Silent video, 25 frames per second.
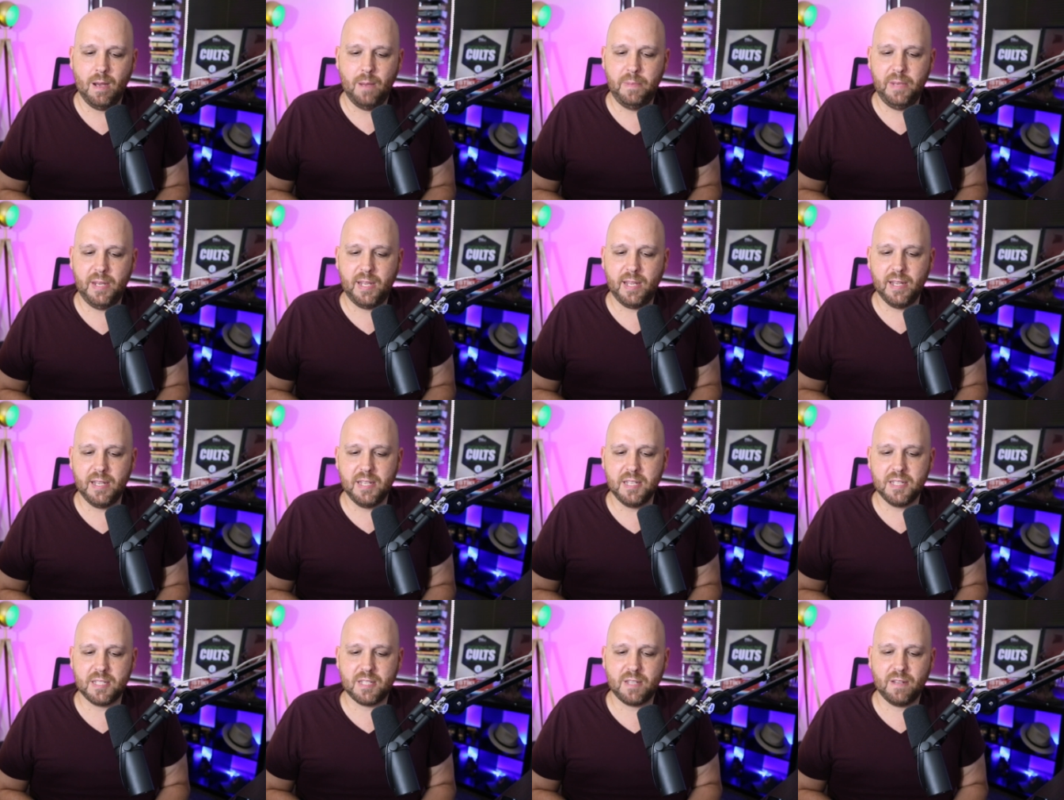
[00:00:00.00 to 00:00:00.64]

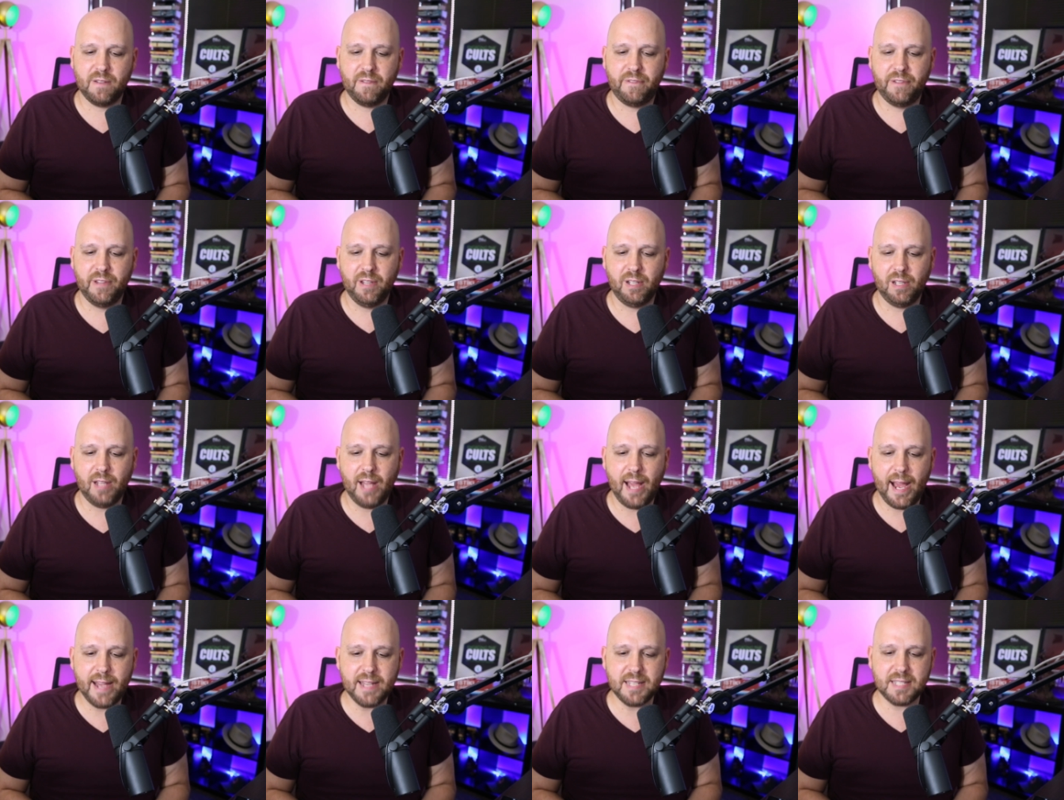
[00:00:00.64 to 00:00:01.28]
Because for the
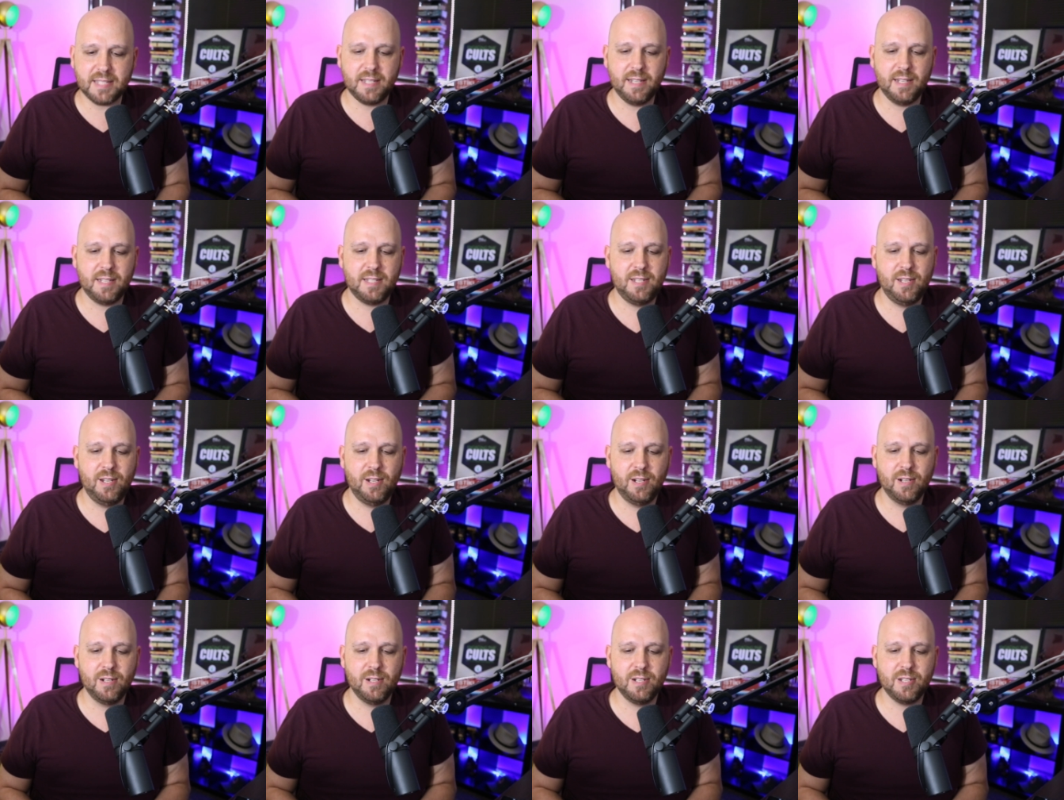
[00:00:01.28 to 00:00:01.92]
last 6
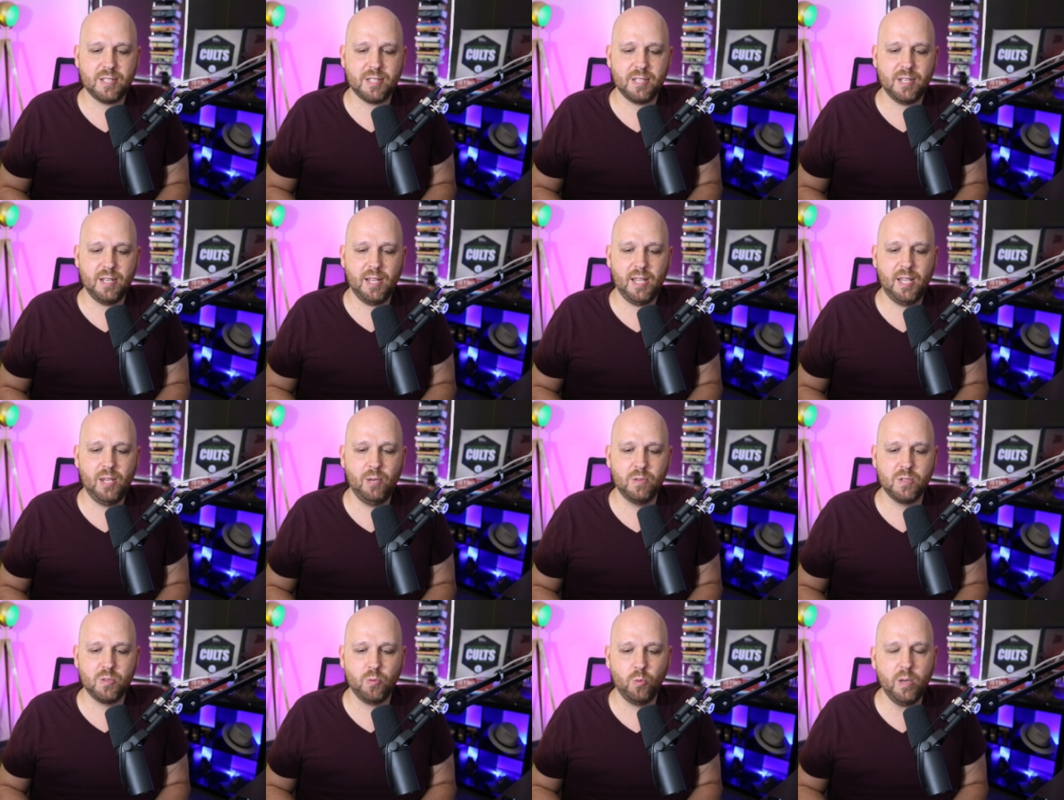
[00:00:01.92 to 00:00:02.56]
years,
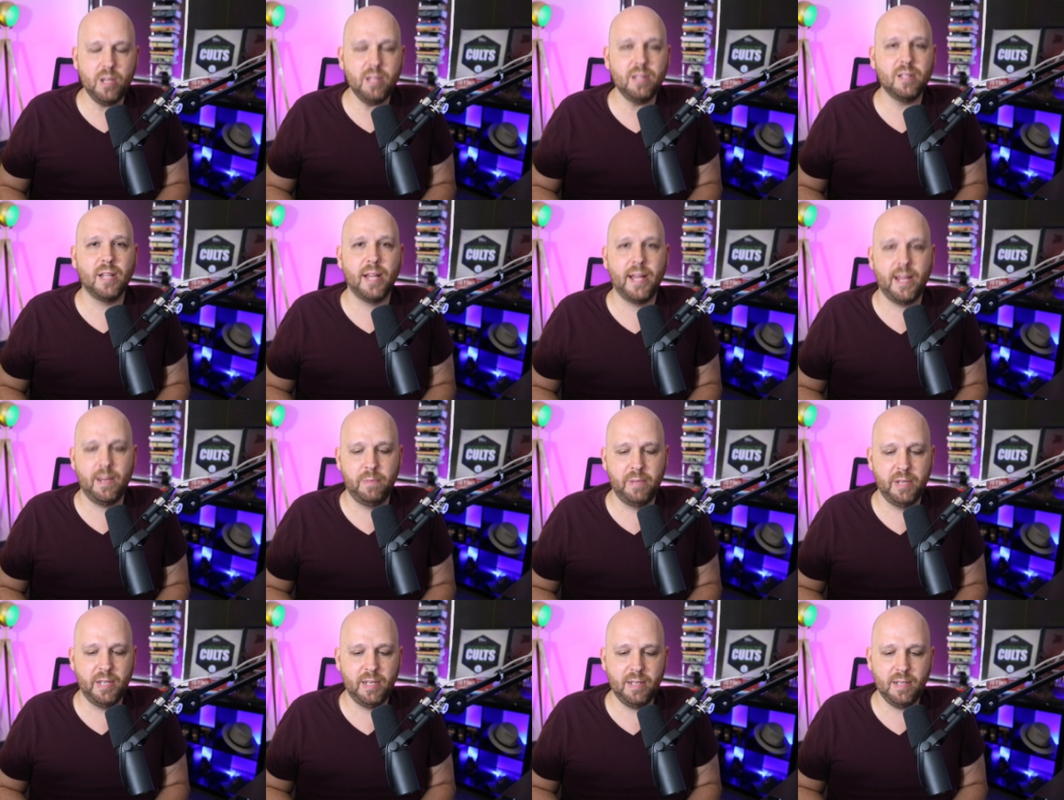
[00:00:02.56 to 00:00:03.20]
he was with
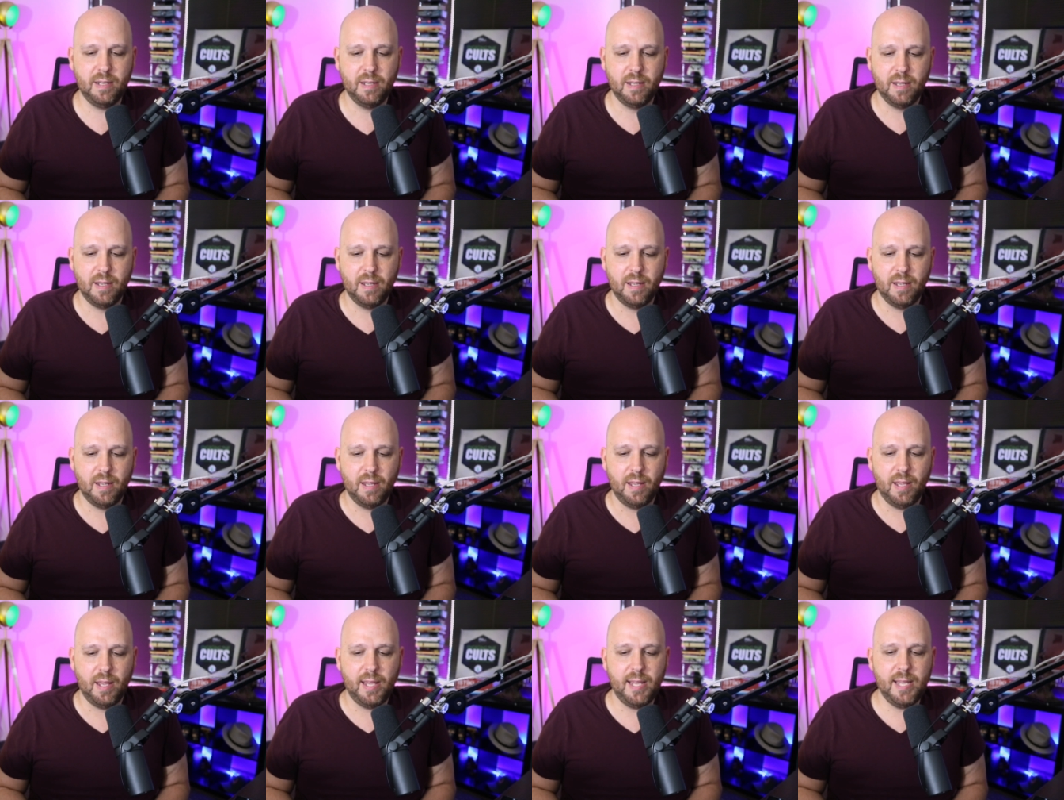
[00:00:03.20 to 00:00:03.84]
Laban.
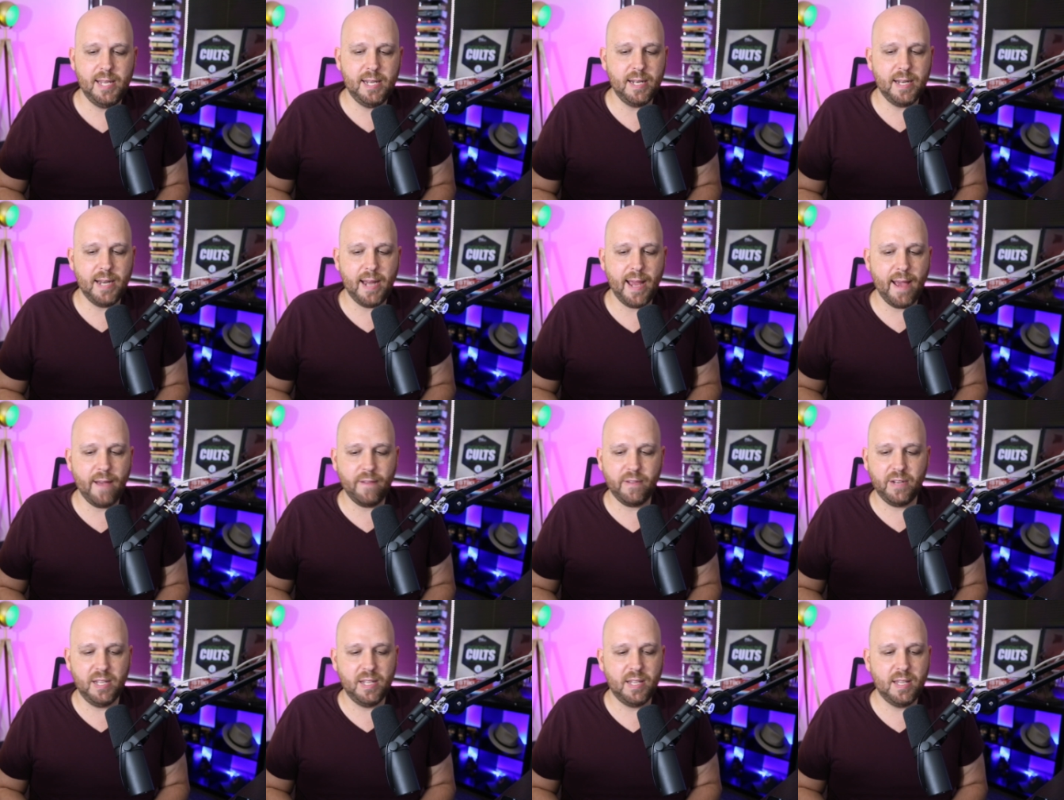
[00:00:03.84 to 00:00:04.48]
He didn't
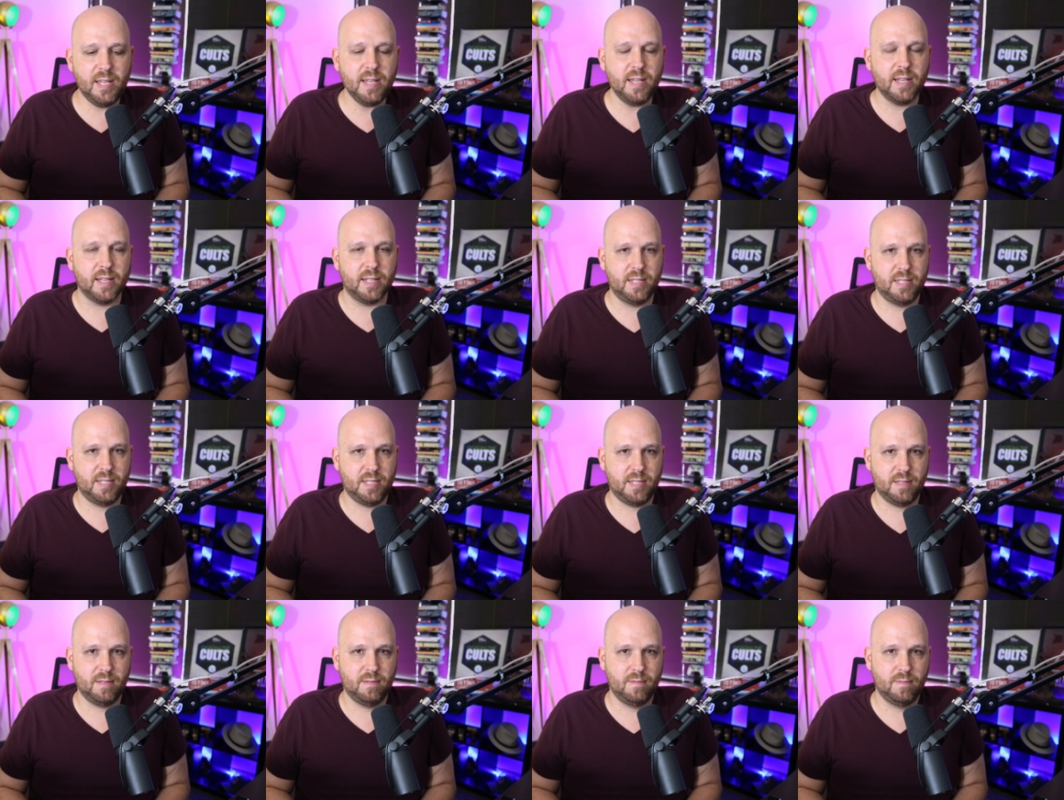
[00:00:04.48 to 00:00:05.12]
have any
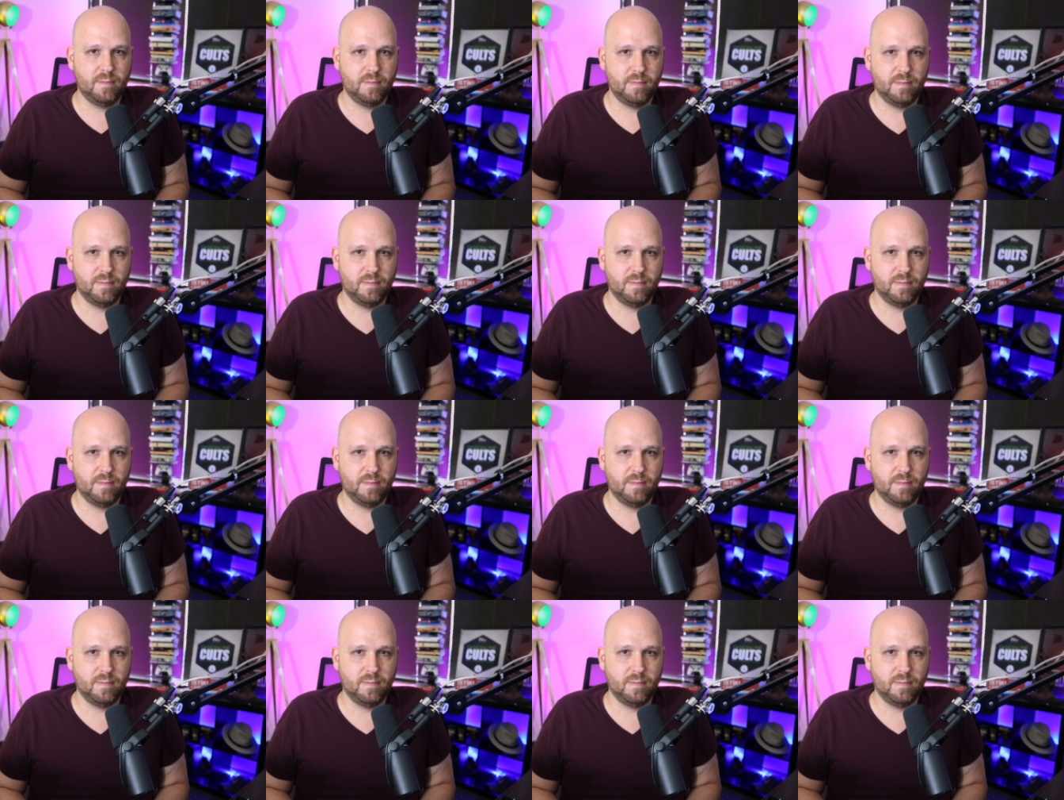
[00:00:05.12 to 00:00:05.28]
kids.